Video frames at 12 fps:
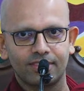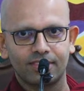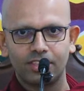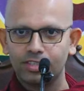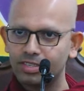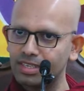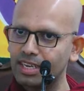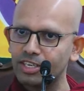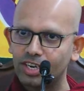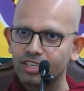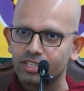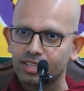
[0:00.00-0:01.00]
Did you see that
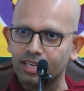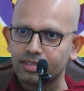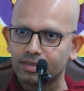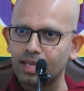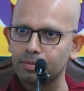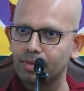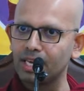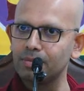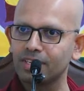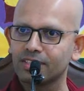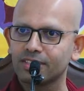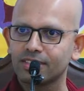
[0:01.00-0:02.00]
young that, that
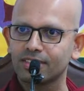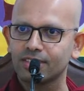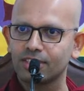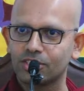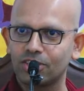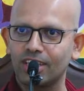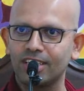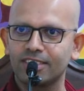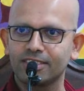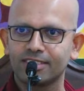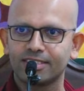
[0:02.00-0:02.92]
baby, the child?